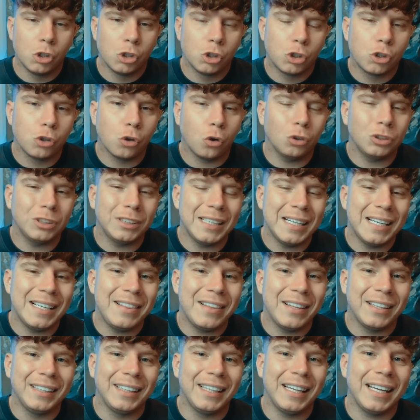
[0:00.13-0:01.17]

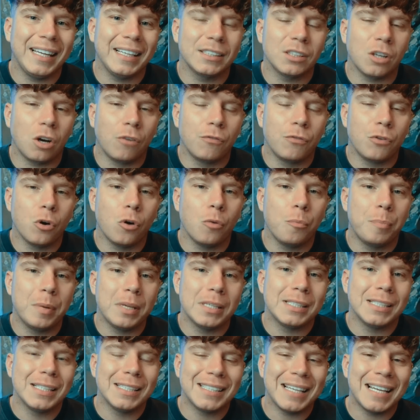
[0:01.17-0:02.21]
Shortening the links of your
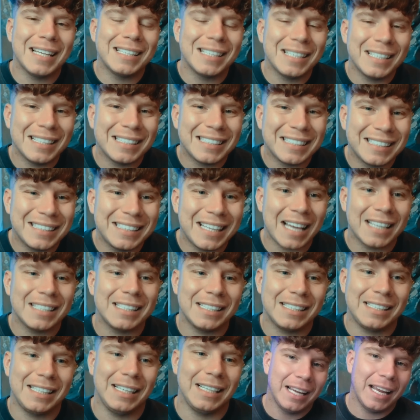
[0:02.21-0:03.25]
business is a
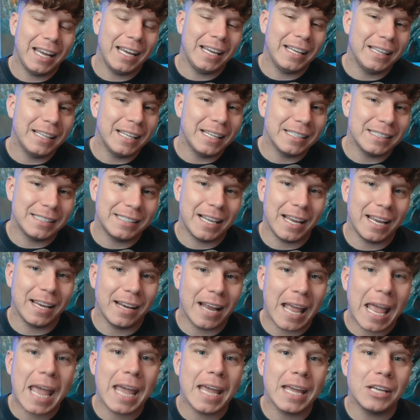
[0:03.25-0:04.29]
necessity in this day
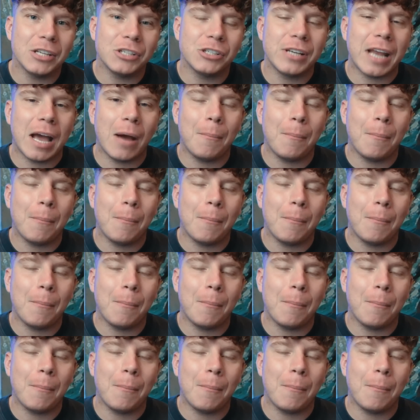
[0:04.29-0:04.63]
and age.